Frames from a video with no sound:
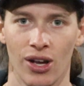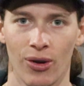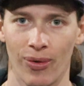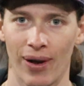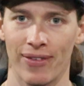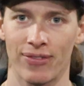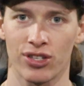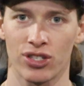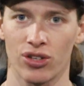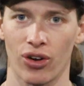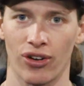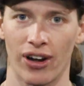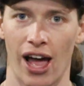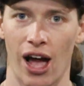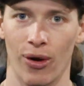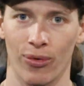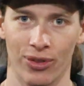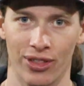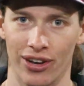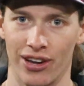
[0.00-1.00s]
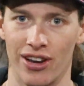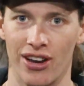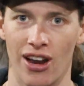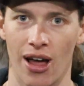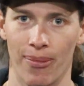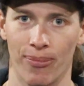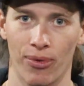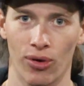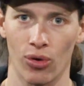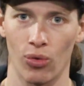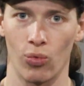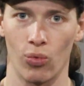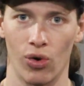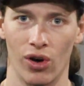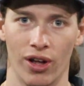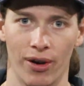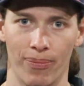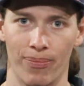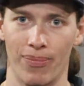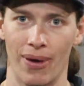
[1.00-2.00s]
we have to start out with the number
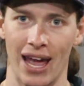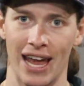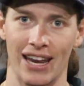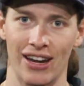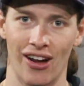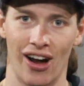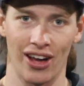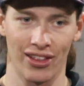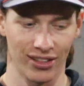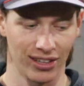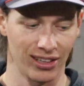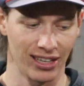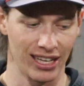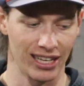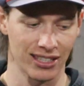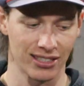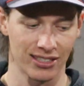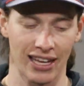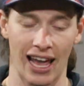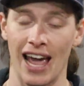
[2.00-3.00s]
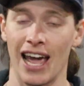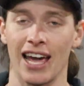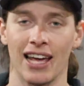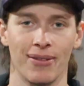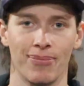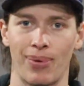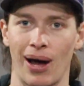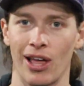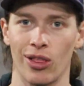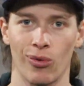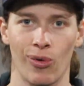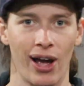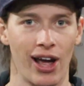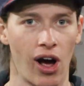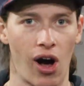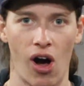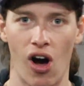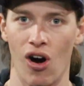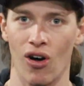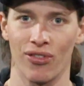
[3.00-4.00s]
one bait on the list. And by the way,
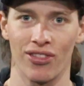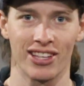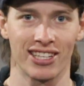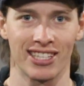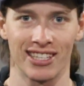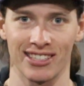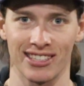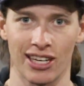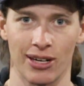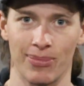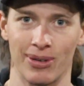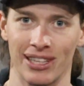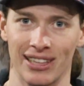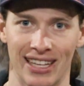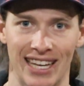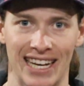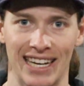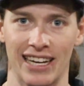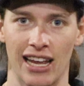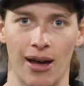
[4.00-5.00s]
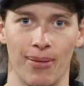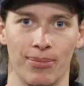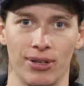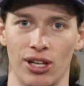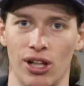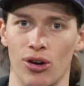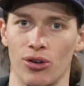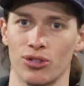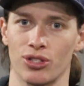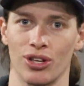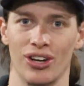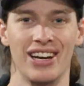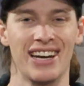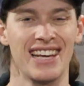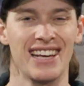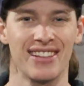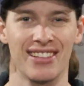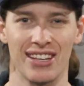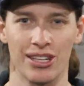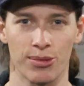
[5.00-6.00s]
all this is going to be linked down below. So
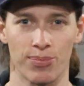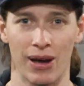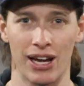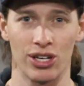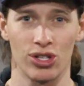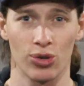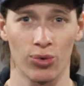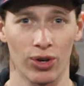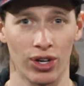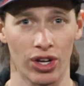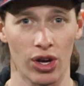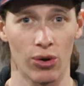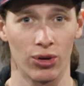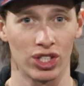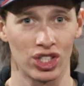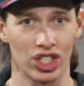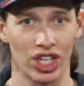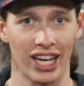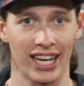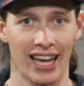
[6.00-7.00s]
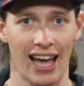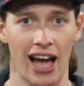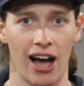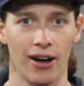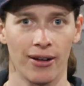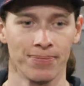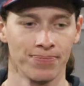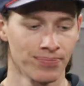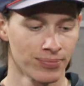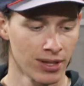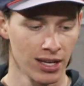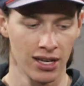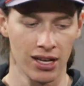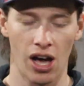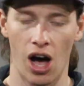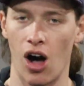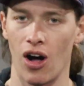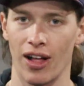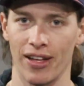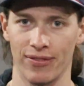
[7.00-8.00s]
any of these baits you want to go and check out,
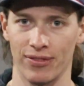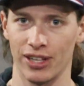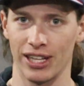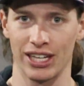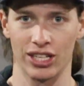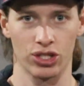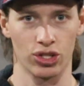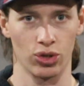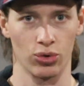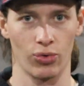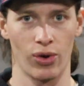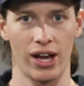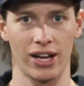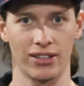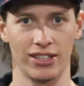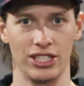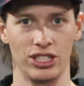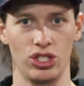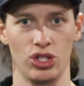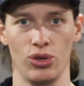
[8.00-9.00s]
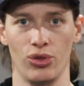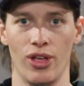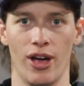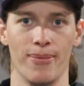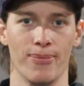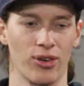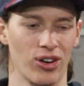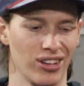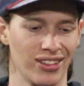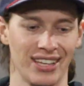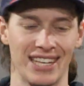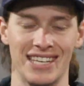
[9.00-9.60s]
I'll have links directly to them, or at